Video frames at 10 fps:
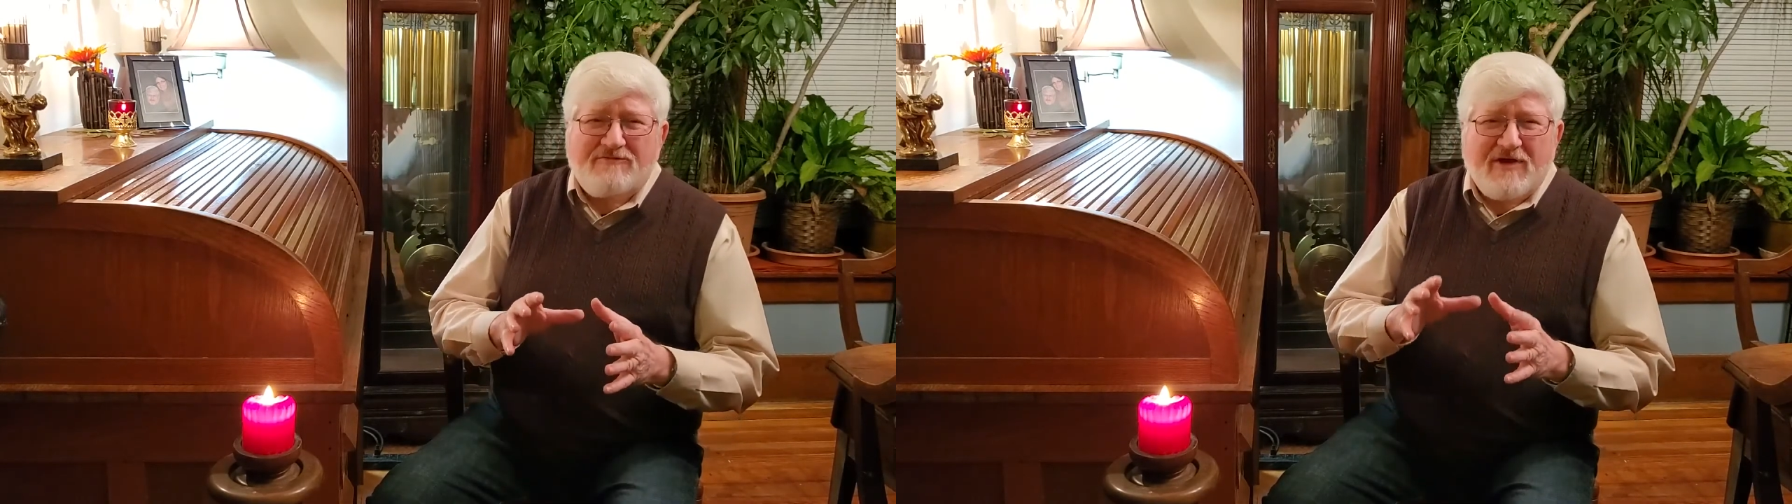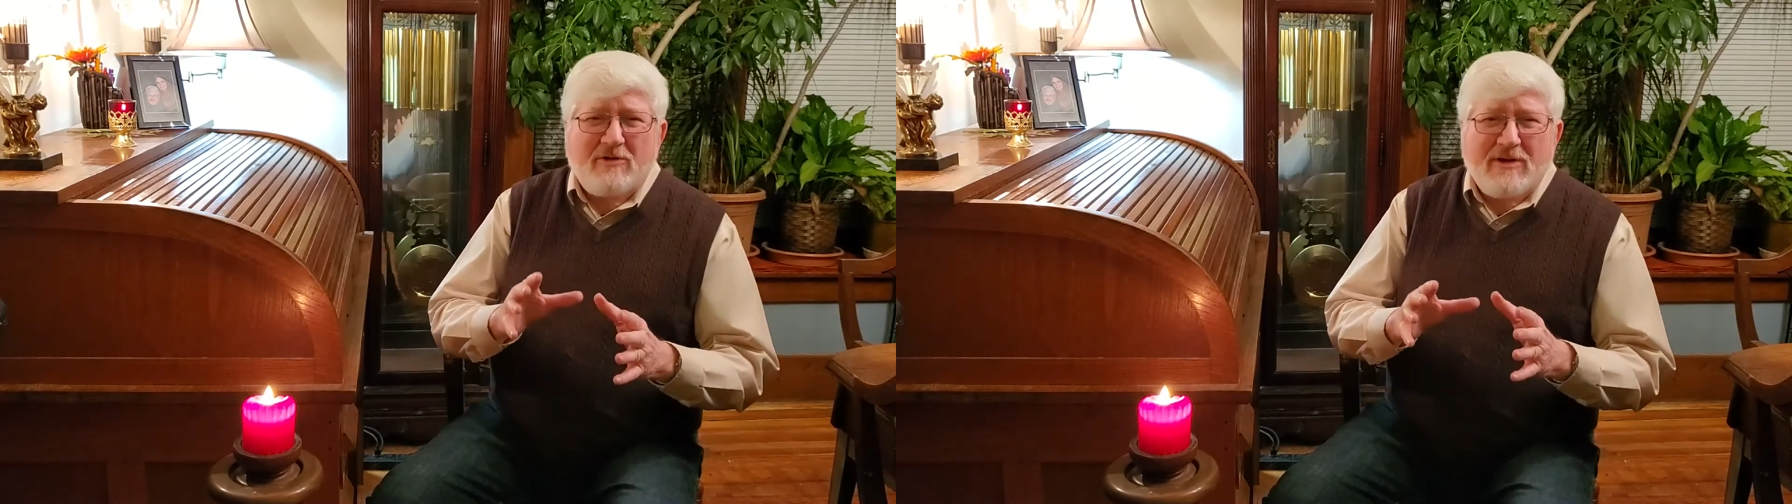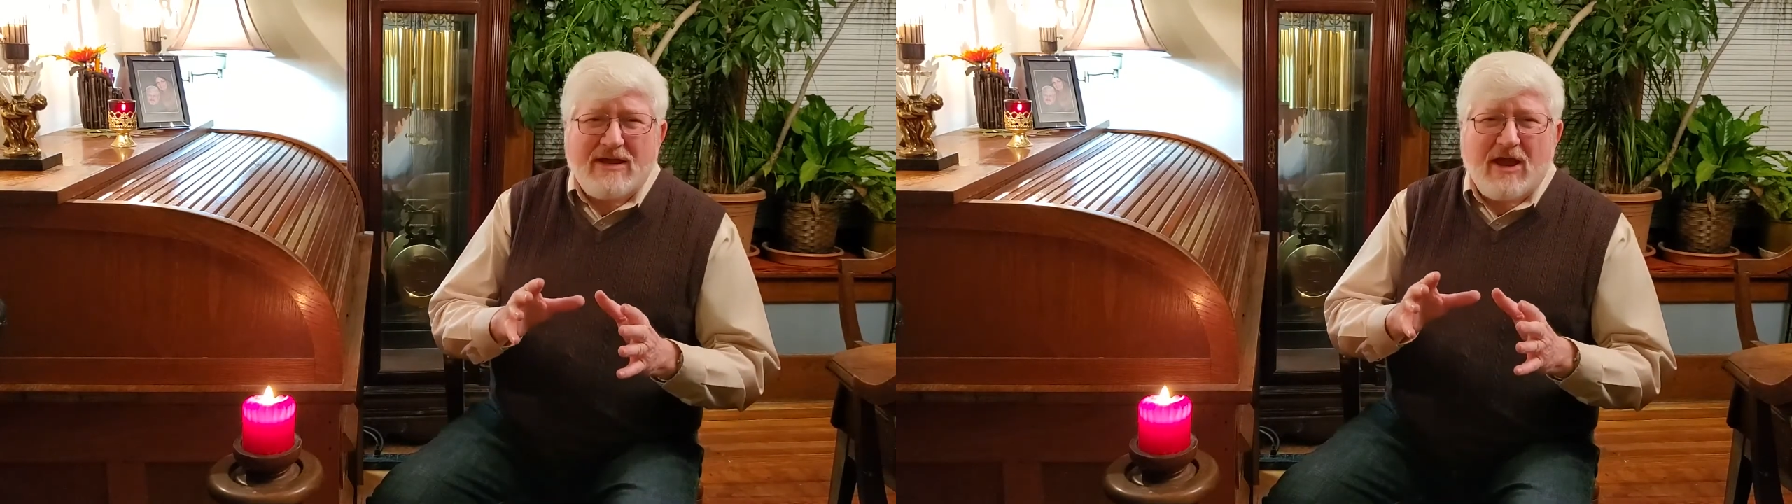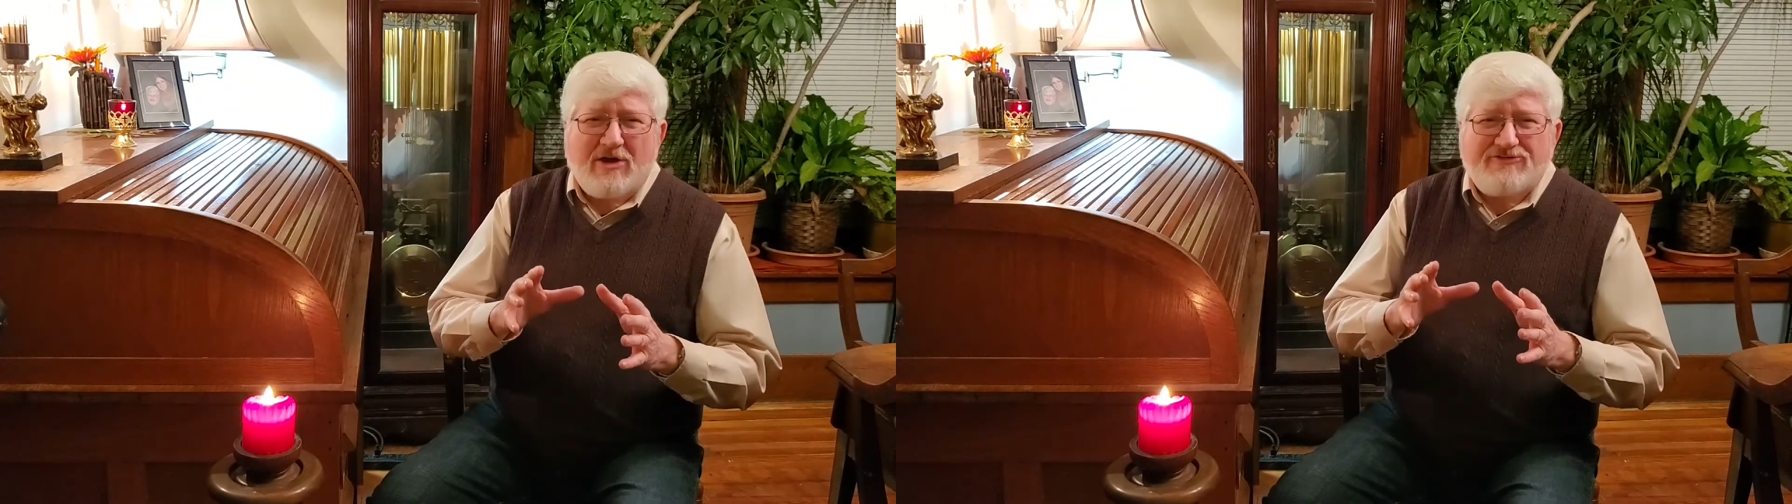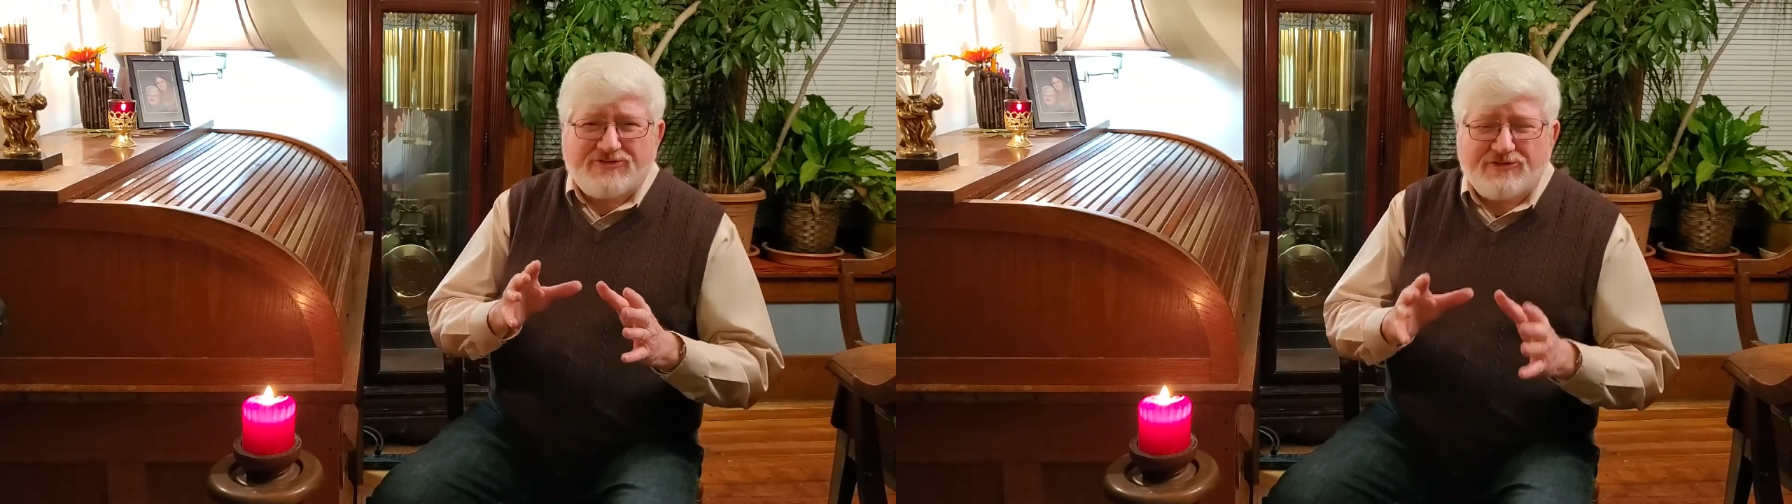very
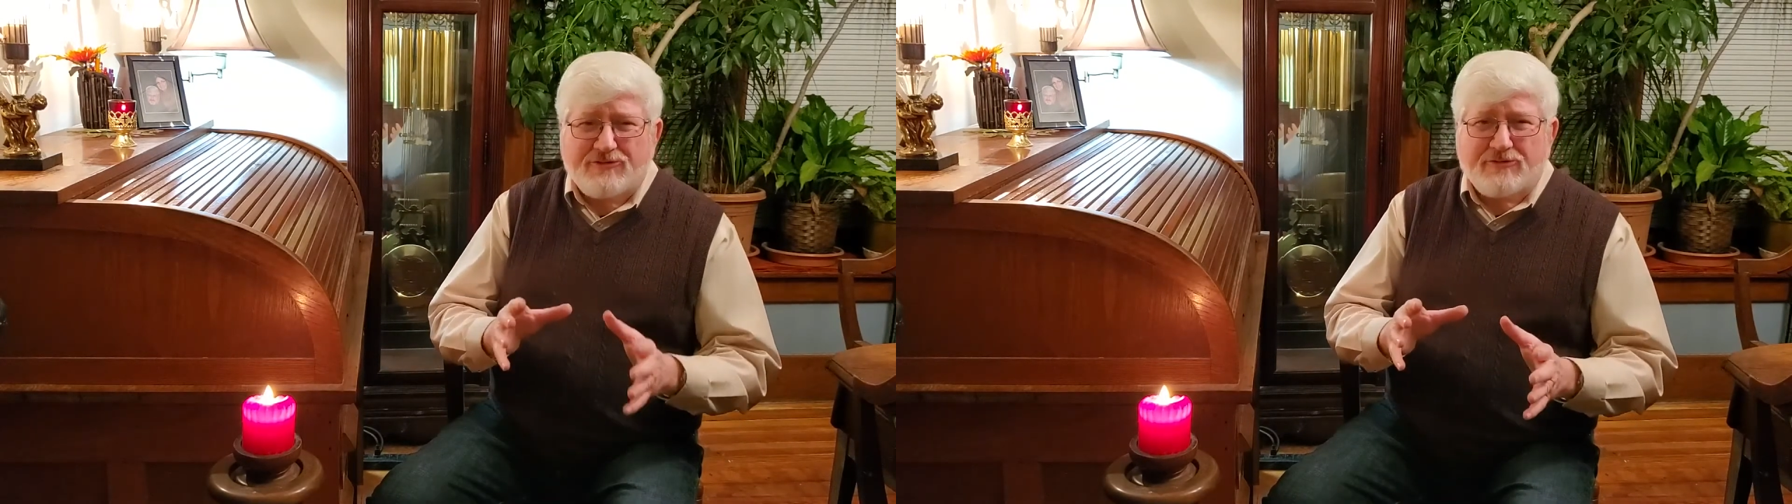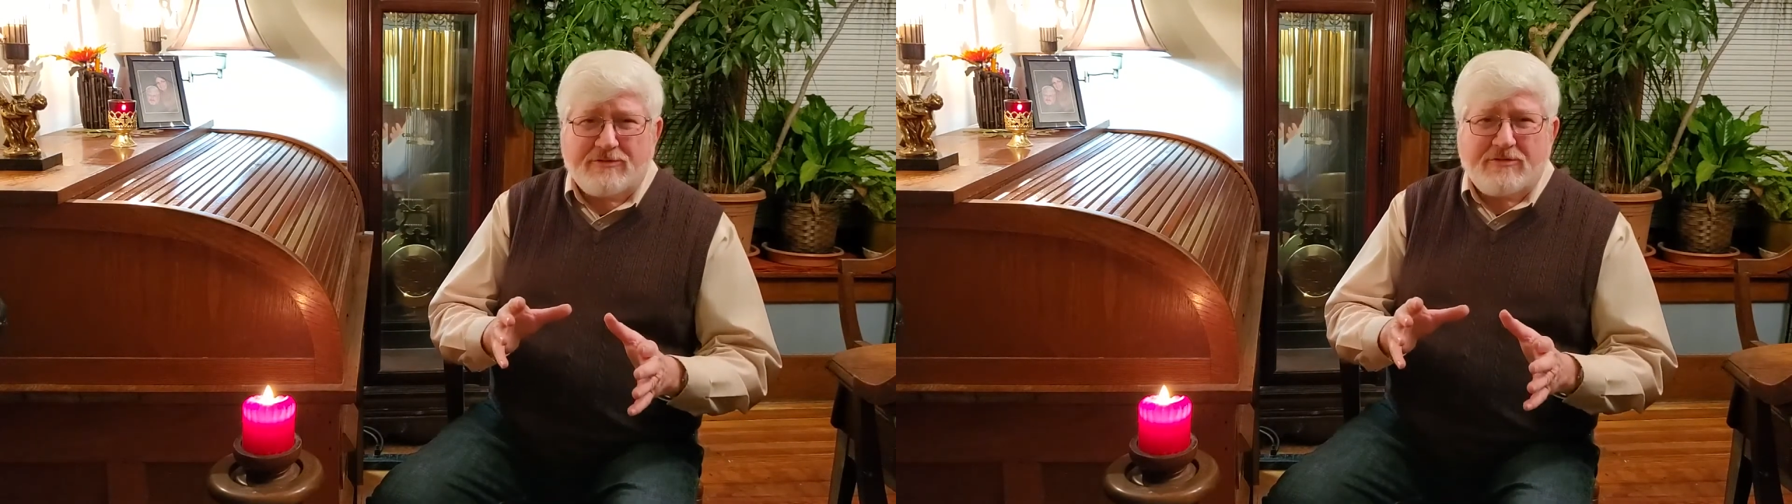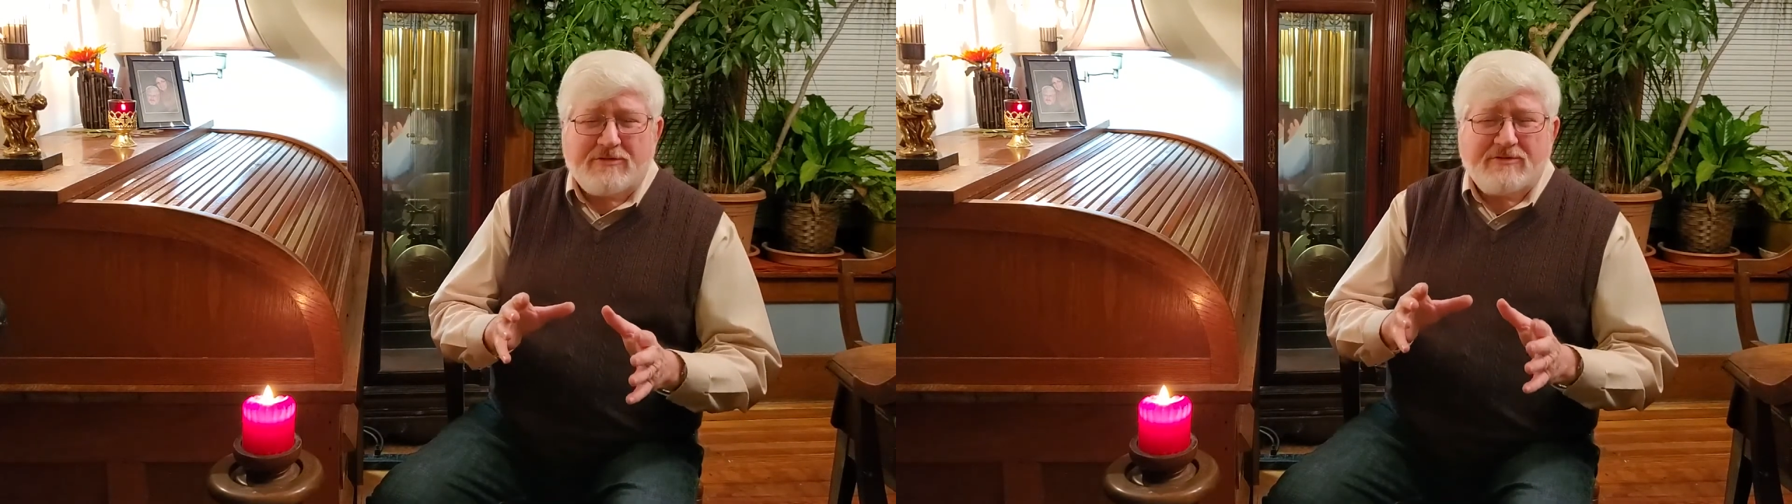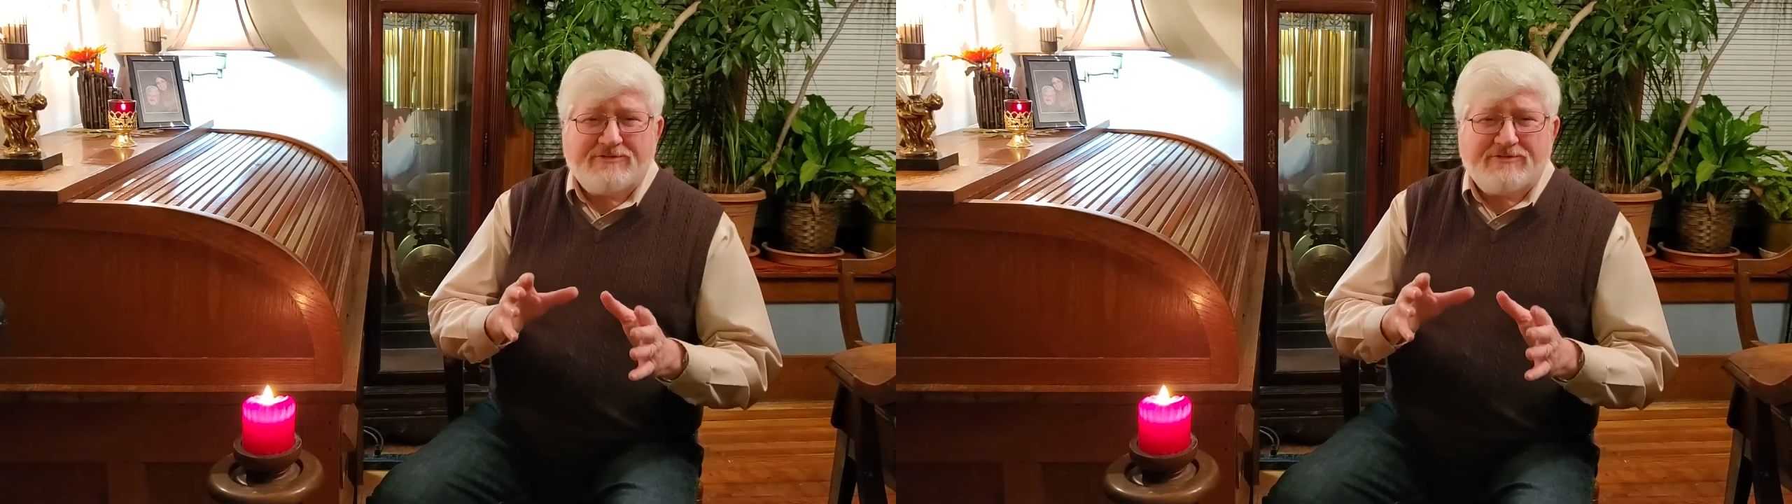attuned